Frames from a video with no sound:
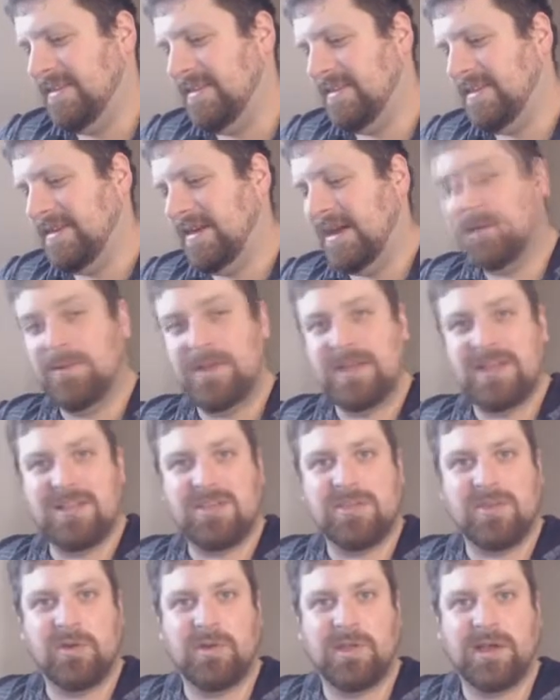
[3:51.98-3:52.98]
How do we get
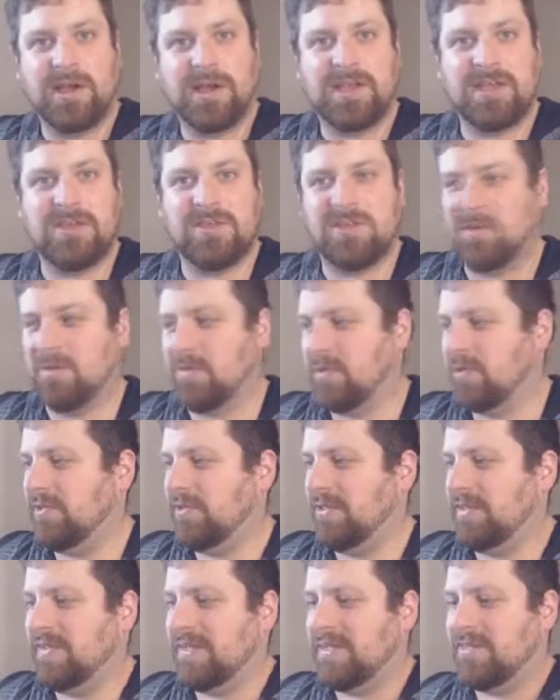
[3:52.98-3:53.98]
so lucky so
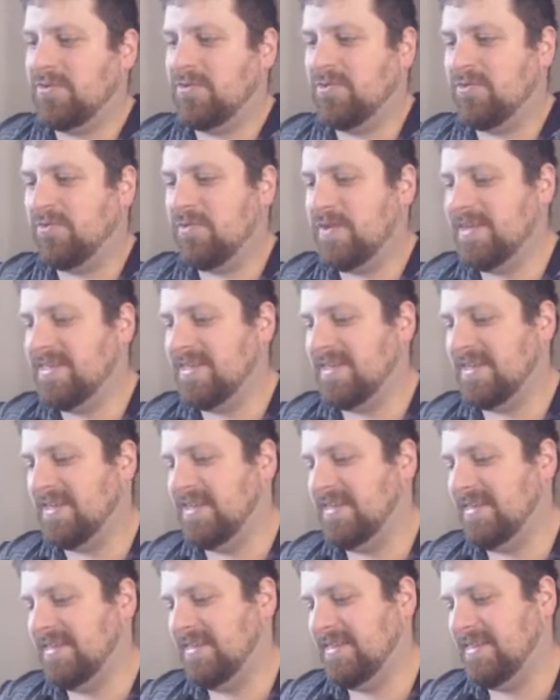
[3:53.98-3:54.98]
early? That's crazy.
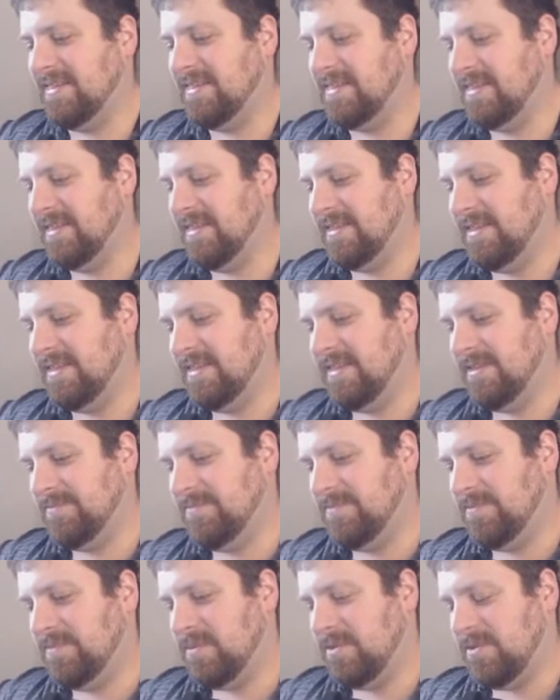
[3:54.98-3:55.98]

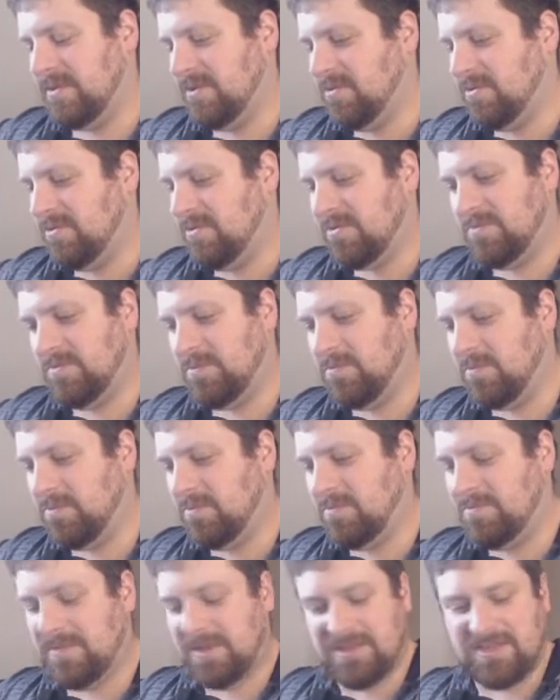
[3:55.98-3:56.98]
So there's
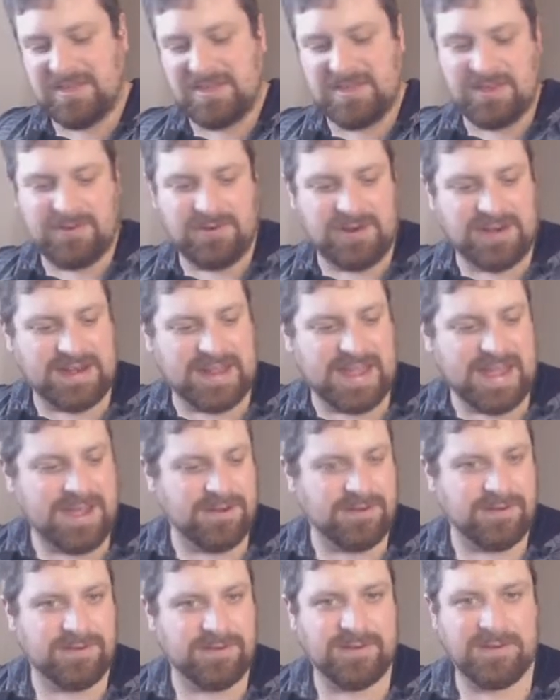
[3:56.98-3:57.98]
a secret
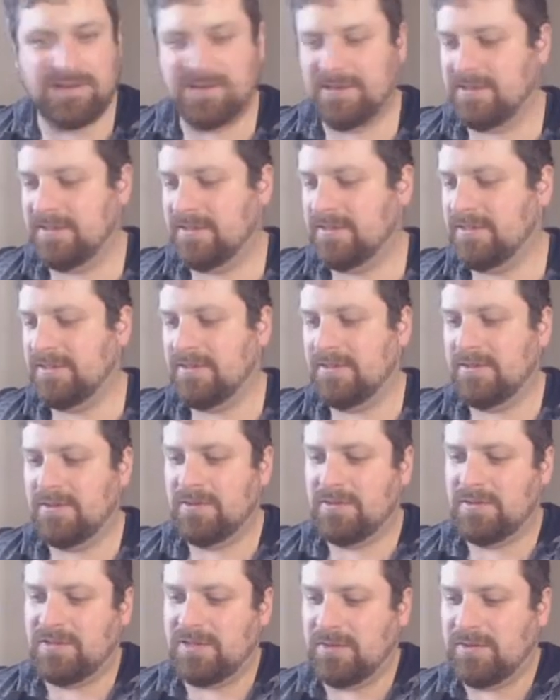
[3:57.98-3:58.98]
down.
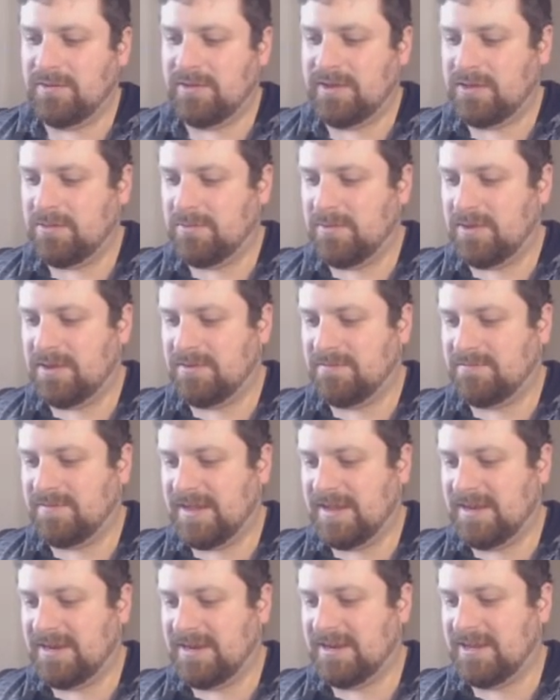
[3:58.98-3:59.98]
See what else we can find in